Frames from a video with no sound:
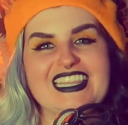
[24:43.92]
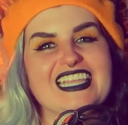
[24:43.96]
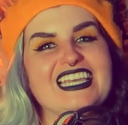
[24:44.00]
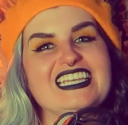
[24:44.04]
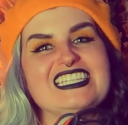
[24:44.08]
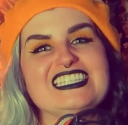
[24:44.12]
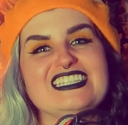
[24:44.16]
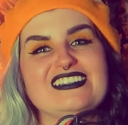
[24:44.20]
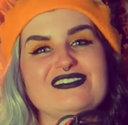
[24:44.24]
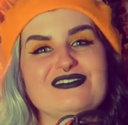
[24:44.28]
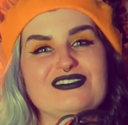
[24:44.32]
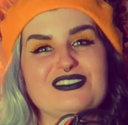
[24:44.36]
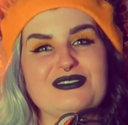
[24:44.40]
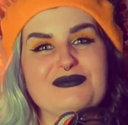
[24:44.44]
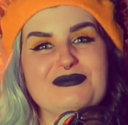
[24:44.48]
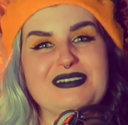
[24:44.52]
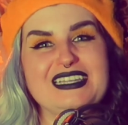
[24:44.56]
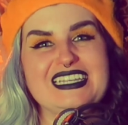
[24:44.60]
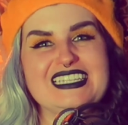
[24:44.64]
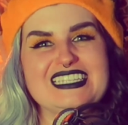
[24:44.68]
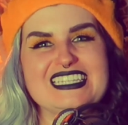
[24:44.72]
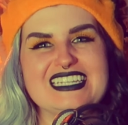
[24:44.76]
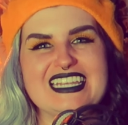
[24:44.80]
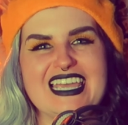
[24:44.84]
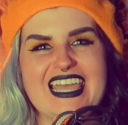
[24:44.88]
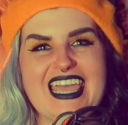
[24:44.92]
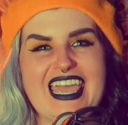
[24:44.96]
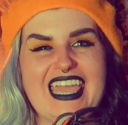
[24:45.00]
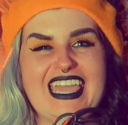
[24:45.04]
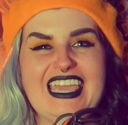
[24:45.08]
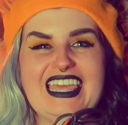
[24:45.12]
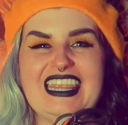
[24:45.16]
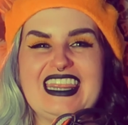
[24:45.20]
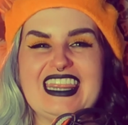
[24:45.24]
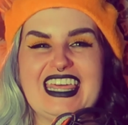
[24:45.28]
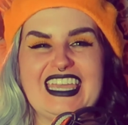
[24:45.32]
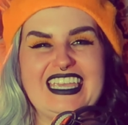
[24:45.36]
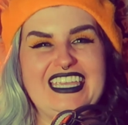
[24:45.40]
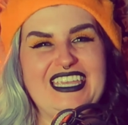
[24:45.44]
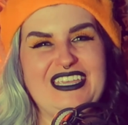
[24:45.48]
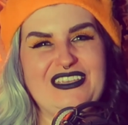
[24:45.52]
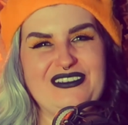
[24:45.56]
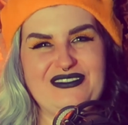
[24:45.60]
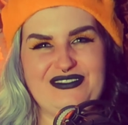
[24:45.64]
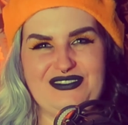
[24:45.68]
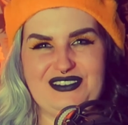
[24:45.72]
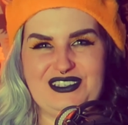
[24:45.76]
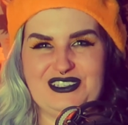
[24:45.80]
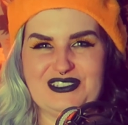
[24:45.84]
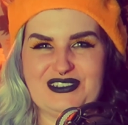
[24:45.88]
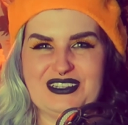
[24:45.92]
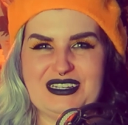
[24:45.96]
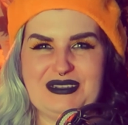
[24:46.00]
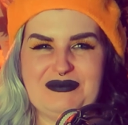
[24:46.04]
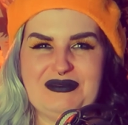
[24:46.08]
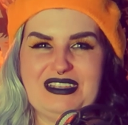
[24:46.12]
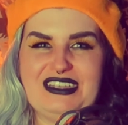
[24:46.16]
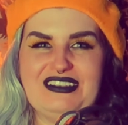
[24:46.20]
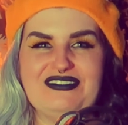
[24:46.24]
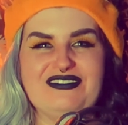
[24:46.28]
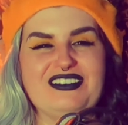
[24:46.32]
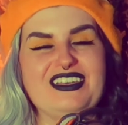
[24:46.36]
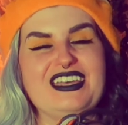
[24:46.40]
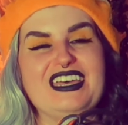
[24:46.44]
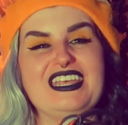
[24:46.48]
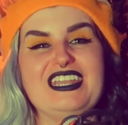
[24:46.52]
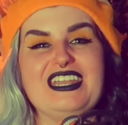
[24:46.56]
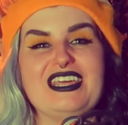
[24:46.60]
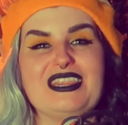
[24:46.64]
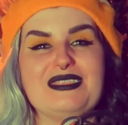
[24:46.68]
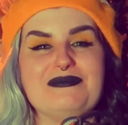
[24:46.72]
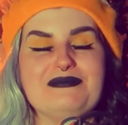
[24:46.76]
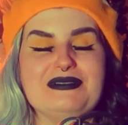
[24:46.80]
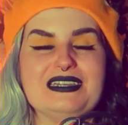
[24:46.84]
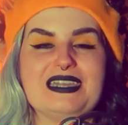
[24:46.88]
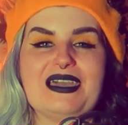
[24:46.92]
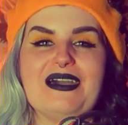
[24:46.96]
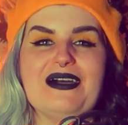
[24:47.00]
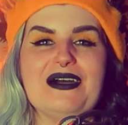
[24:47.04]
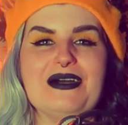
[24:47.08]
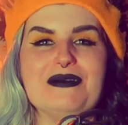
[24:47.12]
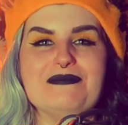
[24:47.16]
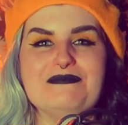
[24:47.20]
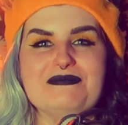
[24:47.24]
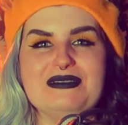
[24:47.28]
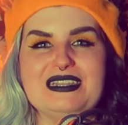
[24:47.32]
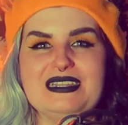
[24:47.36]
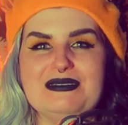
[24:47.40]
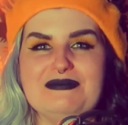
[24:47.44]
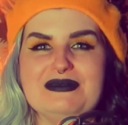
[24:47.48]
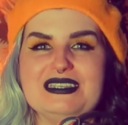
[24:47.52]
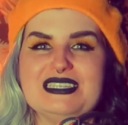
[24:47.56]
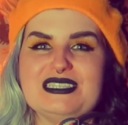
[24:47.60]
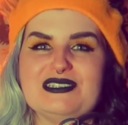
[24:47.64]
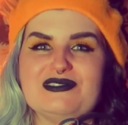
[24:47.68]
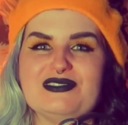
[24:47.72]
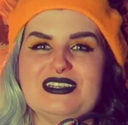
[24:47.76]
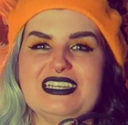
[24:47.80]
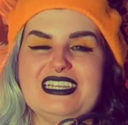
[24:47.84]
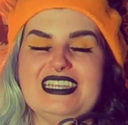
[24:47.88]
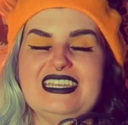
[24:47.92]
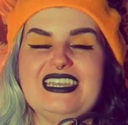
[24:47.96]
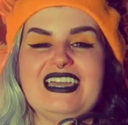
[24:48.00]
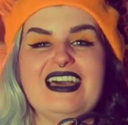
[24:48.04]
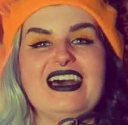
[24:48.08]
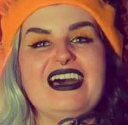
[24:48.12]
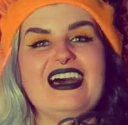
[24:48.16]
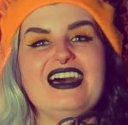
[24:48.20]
That's it from me today. Thank you for joining me for another Macabre Mini Mystery.